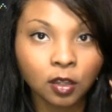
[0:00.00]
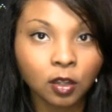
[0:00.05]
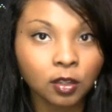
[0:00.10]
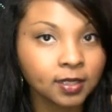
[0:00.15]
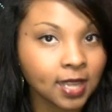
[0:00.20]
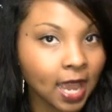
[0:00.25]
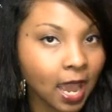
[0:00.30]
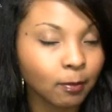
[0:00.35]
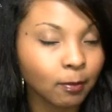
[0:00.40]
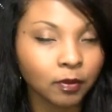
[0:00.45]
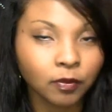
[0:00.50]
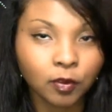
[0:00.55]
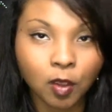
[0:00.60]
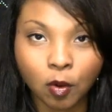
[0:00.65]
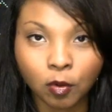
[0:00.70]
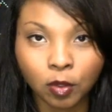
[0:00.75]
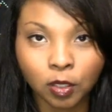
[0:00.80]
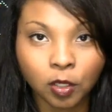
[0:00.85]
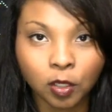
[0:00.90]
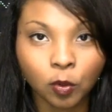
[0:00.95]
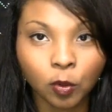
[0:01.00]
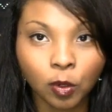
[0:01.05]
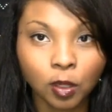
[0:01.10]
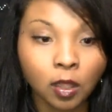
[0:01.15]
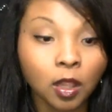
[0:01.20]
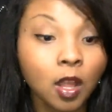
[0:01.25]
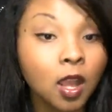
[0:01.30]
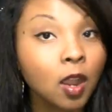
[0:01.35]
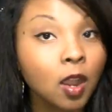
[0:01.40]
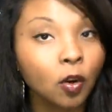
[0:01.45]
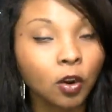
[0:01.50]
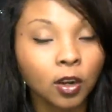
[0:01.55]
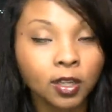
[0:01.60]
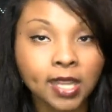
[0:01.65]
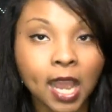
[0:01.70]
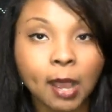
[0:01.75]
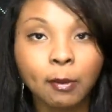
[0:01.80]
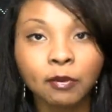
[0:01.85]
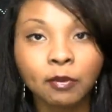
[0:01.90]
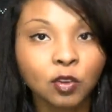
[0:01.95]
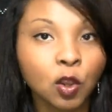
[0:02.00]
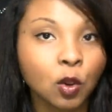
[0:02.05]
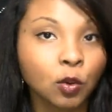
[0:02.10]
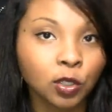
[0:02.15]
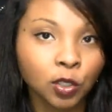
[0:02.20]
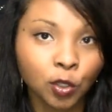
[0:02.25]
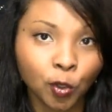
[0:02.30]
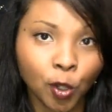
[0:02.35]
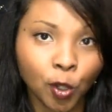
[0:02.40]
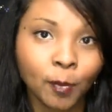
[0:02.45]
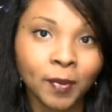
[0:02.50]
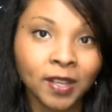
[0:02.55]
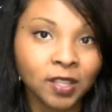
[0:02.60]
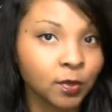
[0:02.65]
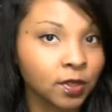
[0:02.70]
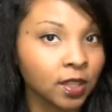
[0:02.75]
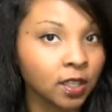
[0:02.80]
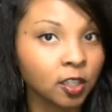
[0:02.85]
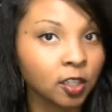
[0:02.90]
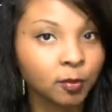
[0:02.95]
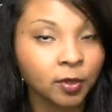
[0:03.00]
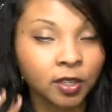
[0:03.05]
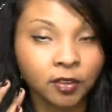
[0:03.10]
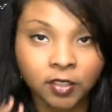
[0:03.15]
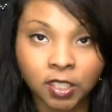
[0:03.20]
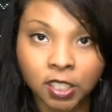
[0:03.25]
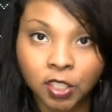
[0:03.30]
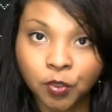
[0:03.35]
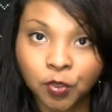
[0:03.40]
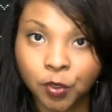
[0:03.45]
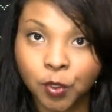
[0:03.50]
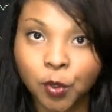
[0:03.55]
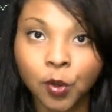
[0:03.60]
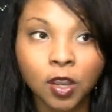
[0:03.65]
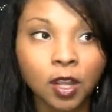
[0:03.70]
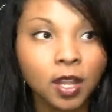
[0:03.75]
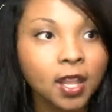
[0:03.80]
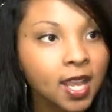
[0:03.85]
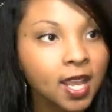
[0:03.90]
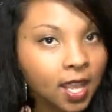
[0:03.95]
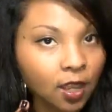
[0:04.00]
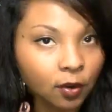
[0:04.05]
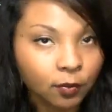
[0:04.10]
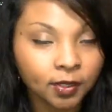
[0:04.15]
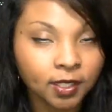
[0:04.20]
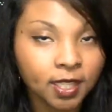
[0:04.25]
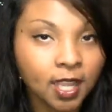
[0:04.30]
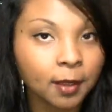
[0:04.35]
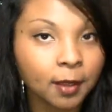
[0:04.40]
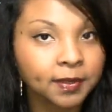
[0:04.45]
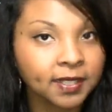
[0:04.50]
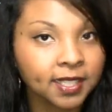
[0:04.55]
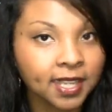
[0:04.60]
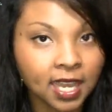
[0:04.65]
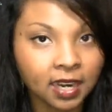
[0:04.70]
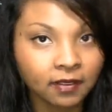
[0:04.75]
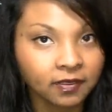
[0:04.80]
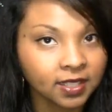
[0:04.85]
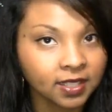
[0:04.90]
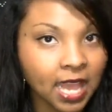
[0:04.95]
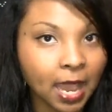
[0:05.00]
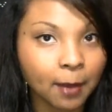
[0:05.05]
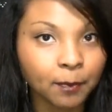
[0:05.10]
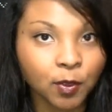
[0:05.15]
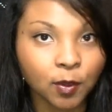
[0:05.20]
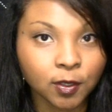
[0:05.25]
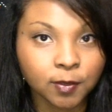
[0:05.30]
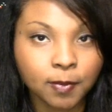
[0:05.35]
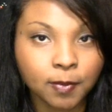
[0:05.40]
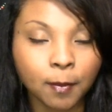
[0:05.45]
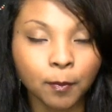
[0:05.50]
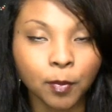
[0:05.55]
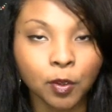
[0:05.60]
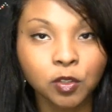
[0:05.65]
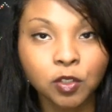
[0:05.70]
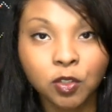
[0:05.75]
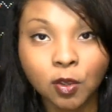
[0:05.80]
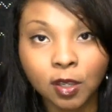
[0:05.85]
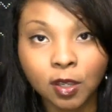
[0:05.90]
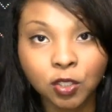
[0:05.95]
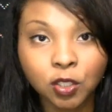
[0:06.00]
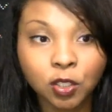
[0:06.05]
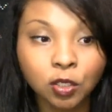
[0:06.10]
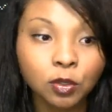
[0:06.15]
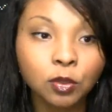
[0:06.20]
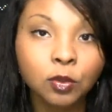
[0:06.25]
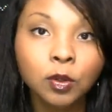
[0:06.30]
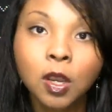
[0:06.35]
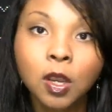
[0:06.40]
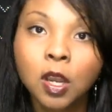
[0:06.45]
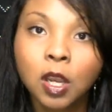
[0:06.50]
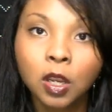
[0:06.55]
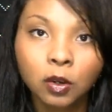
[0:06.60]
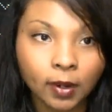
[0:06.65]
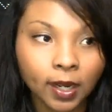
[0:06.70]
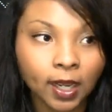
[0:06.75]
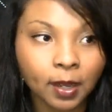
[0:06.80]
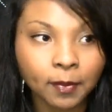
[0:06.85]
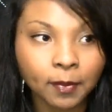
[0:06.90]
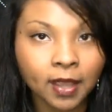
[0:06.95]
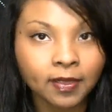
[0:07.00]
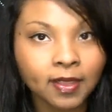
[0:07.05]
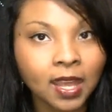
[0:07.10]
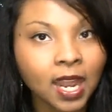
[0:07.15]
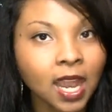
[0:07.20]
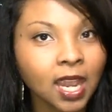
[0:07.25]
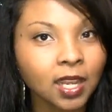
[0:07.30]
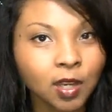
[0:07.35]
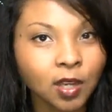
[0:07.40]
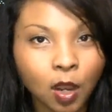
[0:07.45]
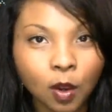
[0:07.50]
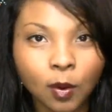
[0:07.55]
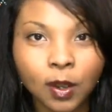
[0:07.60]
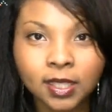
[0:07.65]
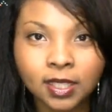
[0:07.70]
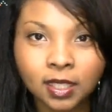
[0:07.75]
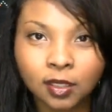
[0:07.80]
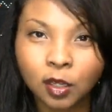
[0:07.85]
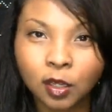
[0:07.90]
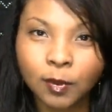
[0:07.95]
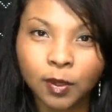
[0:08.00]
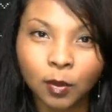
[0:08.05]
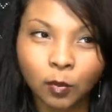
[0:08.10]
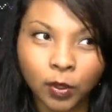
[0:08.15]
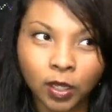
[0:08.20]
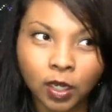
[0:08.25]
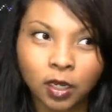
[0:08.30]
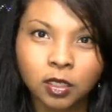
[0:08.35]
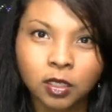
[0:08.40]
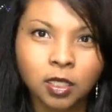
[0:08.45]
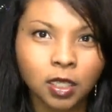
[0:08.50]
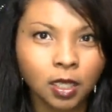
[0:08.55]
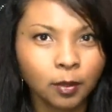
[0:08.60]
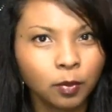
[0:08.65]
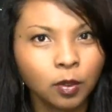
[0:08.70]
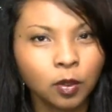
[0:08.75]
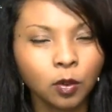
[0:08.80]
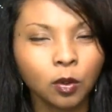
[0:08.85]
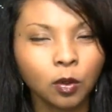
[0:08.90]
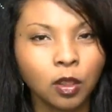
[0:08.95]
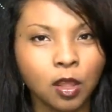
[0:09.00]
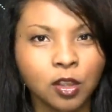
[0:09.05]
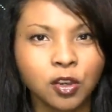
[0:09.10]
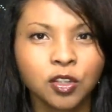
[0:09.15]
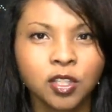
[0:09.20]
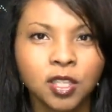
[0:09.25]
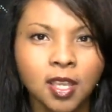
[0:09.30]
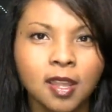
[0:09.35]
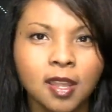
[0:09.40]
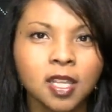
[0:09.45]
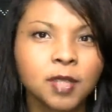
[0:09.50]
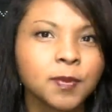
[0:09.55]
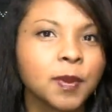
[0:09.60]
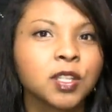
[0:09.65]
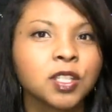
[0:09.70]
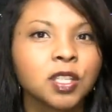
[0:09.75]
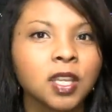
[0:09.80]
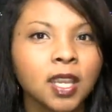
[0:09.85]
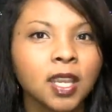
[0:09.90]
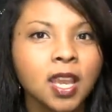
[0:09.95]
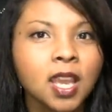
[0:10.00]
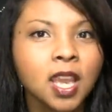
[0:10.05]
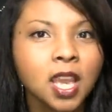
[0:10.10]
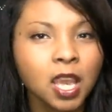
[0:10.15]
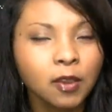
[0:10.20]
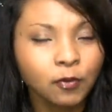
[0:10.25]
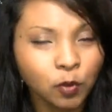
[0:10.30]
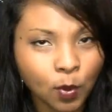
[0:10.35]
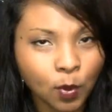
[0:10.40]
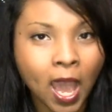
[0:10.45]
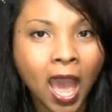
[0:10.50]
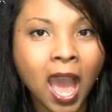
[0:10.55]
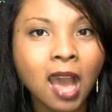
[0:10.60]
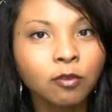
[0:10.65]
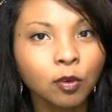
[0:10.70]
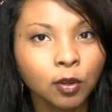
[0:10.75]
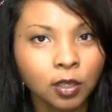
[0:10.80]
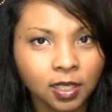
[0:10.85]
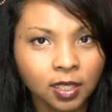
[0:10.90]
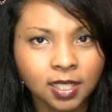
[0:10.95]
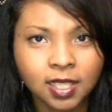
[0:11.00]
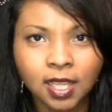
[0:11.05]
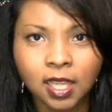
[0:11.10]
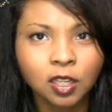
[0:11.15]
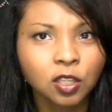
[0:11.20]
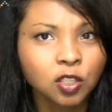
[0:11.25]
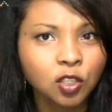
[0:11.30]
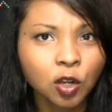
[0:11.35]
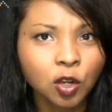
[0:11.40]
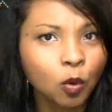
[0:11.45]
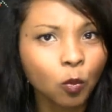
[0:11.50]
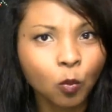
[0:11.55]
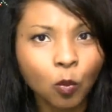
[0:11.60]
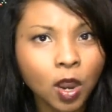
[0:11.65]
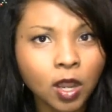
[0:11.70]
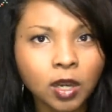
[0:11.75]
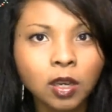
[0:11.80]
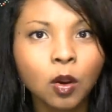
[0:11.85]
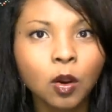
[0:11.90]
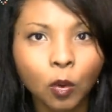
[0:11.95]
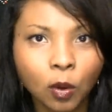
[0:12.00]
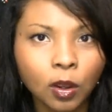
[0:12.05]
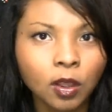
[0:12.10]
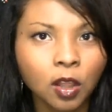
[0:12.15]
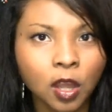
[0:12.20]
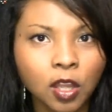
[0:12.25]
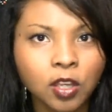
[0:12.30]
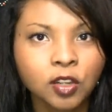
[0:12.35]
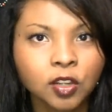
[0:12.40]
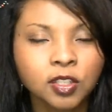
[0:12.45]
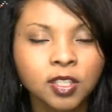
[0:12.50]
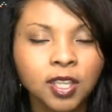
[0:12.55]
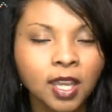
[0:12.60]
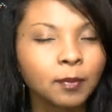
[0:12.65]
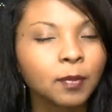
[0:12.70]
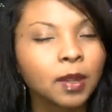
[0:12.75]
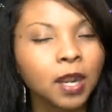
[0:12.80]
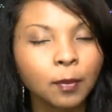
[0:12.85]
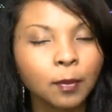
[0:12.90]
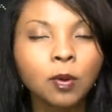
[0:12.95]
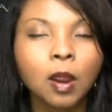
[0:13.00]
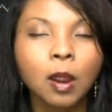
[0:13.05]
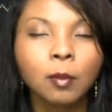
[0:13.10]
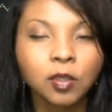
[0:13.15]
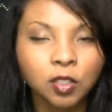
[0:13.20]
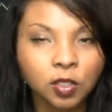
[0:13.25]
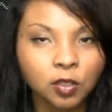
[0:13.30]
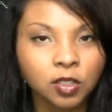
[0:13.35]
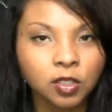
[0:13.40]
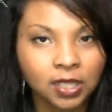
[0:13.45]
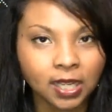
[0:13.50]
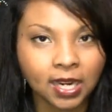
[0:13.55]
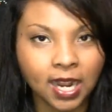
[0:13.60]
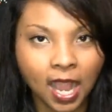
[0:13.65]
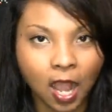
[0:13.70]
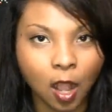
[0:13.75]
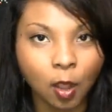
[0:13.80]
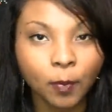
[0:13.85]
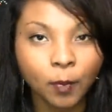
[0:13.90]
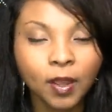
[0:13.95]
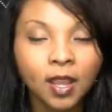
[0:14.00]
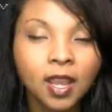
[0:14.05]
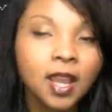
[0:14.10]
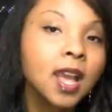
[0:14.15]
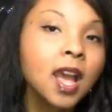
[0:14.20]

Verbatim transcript: little dab of coconut oil or a dab of coconut oil mixed with a little bit of tea tree oil. It really helps to kind of zap those pimples. So I do recommend that. I know it's a little bit weird to like put oil on your skin, especially if you have oily skin, because you don't want oil on your skin, but I promise you it's going to help.